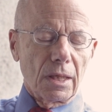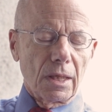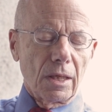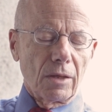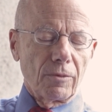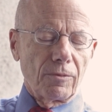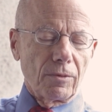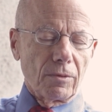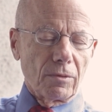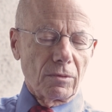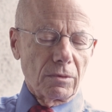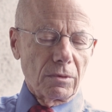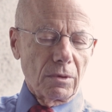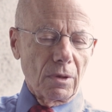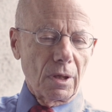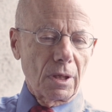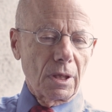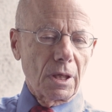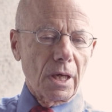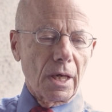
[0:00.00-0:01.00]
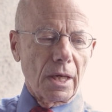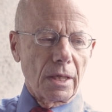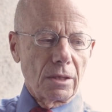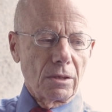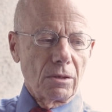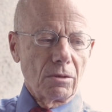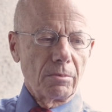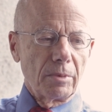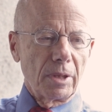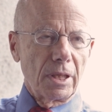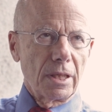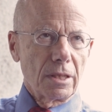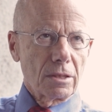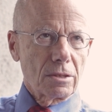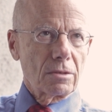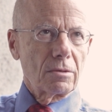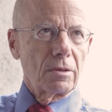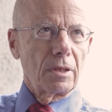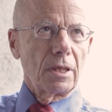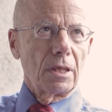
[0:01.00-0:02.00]
if you look at human
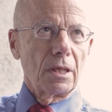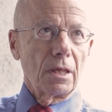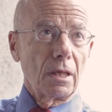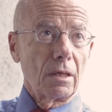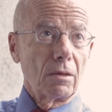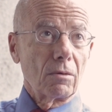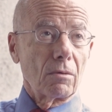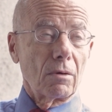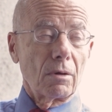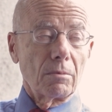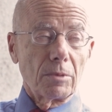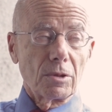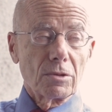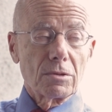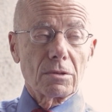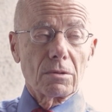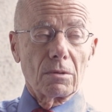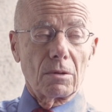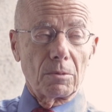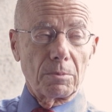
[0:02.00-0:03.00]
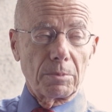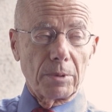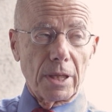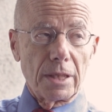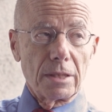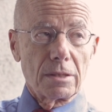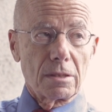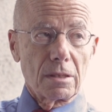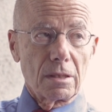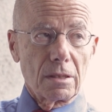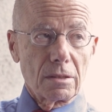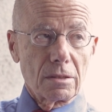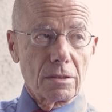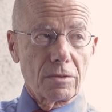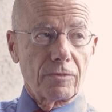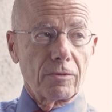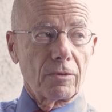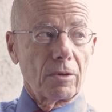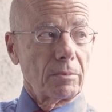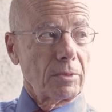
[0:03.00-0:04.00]
history, in almost all places,
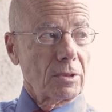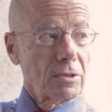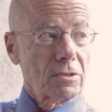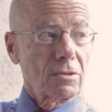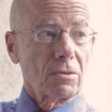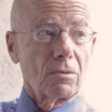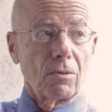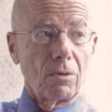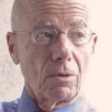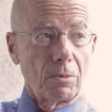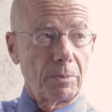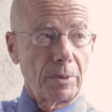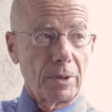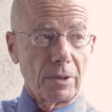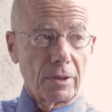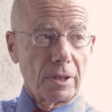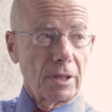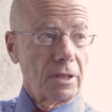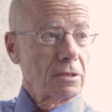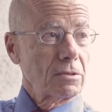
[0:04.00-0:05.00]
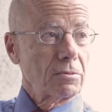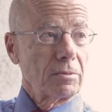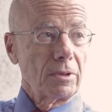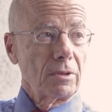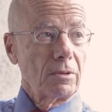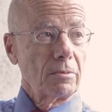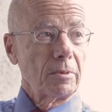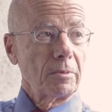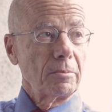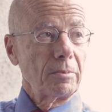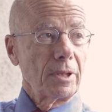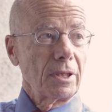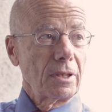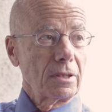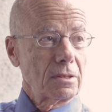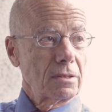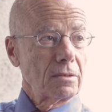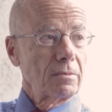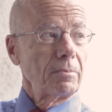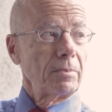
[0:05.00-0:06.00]
for almost all periods when human
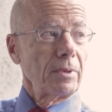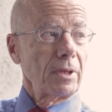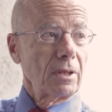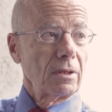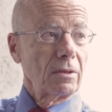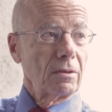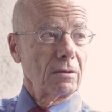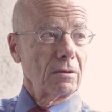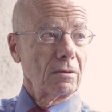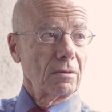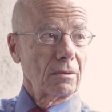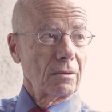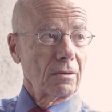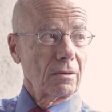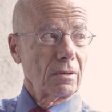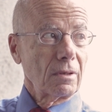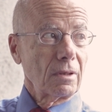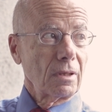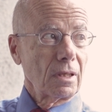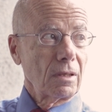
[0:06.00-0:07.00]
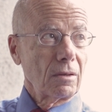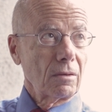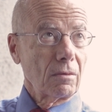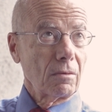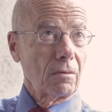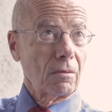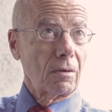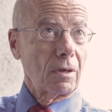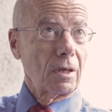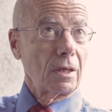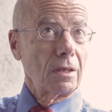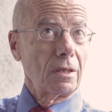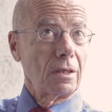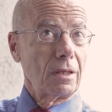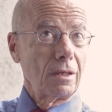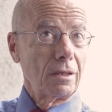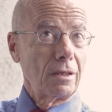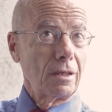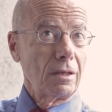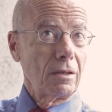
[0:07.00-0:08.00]
beings have been
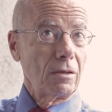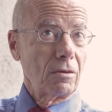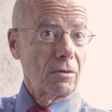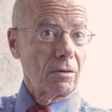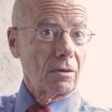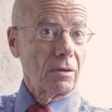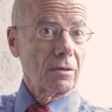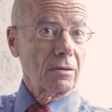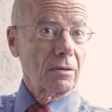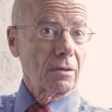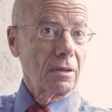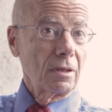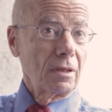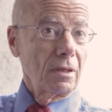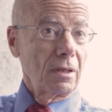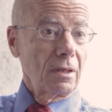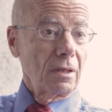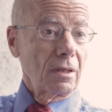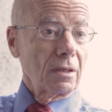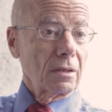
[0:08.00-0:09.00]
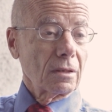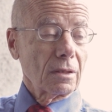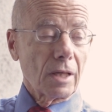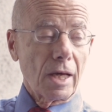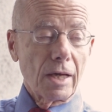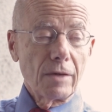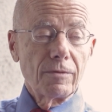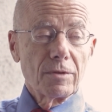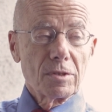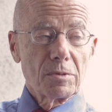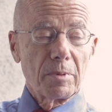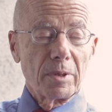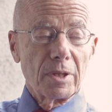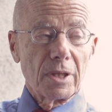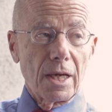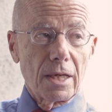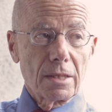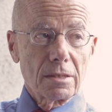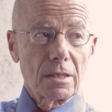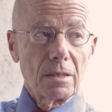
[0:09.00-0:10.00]
on the earth, life has been
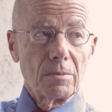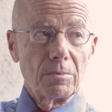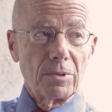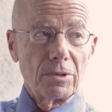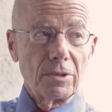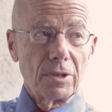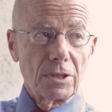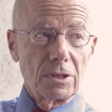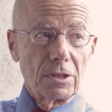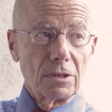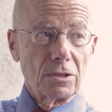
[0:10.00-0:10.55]
nasty, brutish,